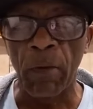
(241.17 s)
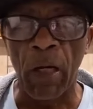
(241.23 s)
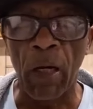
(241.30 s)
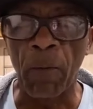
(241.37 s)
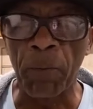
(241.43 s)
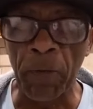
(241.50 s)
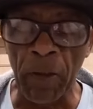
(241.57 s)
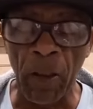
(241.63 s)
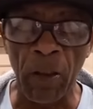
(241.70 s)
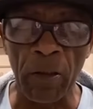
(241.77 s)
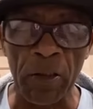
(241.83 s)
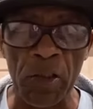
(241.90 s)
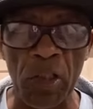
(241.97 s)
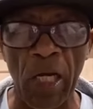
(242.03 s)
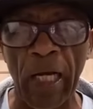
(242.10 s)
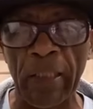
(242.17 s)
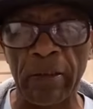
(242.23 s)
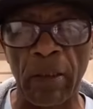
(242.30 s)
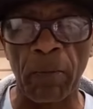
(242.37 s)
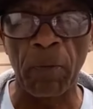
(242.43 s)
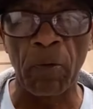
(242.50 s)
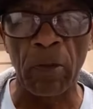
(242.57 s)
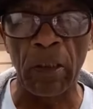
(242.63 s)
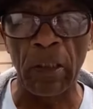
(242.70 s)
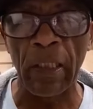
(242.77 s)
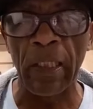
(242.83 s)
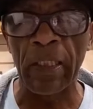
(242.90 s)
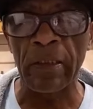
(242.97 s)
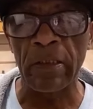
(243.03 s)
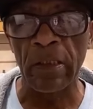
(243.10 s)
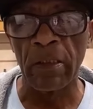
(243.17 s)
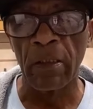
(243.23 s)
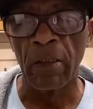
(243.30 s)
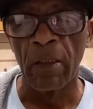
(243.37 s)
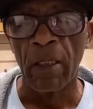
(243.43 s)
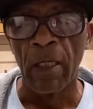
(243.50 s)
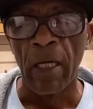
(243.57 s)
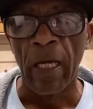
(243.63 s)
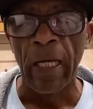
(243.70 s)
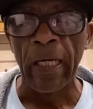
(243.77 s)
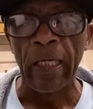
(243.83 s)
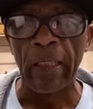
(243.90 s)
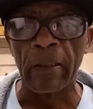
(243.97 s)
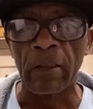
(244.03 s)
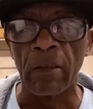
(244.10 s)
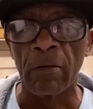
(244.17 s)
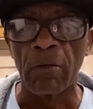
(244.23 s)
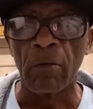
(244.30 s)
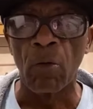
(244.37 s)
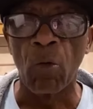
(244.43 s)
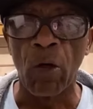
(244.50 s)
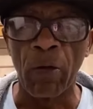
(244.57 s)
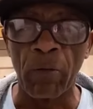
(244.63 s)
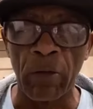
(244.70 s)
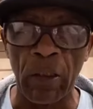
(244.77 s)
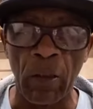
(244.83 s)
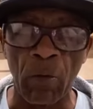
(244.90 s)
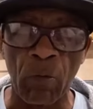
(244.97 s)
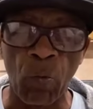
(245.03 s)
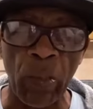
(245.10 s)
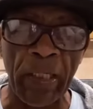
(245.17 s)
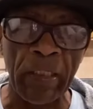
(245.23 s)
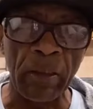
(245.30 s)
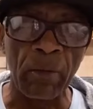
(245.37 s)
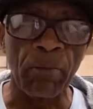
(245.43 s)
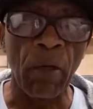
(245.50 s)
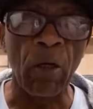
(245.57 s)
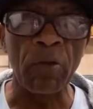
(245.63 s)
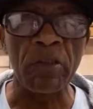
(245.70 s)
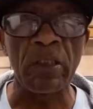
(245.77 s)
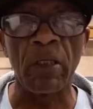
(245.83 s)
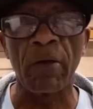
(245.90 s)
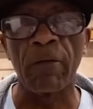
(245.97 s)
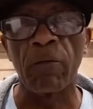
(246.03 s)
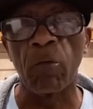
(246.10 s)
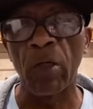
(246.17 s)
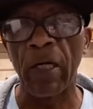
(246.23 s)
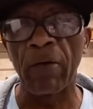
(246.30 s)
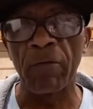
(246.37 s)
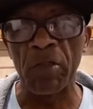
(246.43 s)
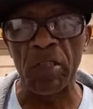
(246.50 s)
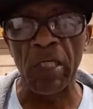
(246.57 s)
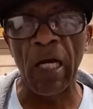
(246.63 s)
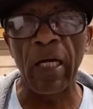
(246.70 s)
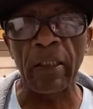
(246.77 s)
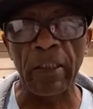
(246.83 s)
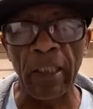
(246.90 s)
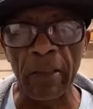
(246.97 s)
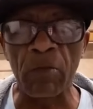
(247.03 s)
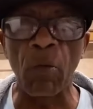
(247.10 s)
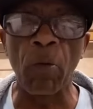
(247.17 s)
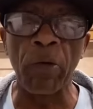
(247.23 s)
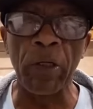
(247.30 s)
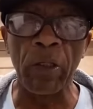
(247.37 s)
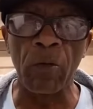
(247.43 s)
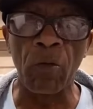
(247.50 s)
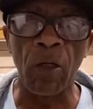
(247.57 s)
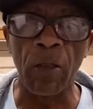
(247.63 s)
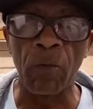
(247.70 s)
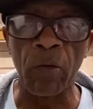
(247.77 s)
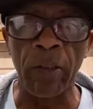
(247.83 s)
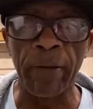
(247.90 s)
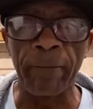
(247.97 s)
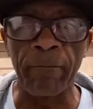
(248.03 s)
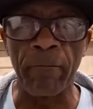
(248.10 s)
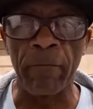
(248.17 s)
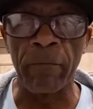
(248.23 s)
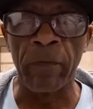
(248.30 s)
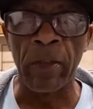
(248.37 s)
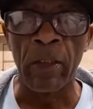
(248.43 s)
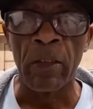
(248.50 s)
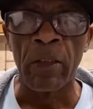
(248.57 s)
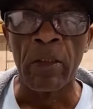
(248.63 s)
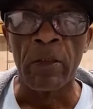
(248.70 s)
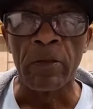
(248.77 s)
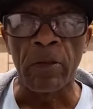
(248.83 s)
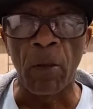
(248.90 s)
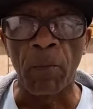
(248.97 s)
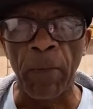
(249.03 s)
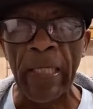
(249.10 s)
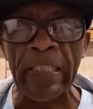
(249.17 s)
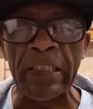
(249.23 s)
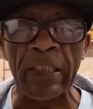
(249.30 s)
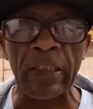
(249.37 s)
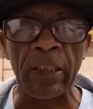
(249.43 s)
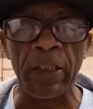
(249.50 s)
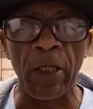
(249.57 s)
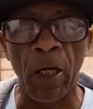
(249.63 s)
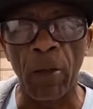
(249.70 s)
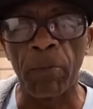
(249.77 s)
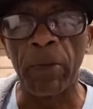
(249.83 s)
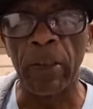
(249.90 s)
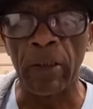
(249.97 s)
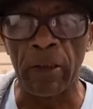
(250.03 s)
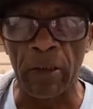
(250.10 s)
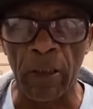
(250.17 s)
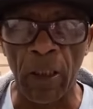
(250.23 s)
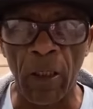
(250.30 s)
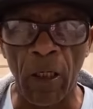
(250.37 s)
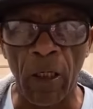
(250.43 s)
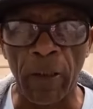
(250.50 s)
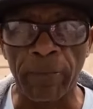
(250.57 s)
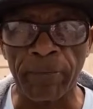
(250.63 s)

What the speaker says: put all the shocks up on the list, and we get the most of whatever shock. That's what we're gonna run with. So basically, y'all building the car,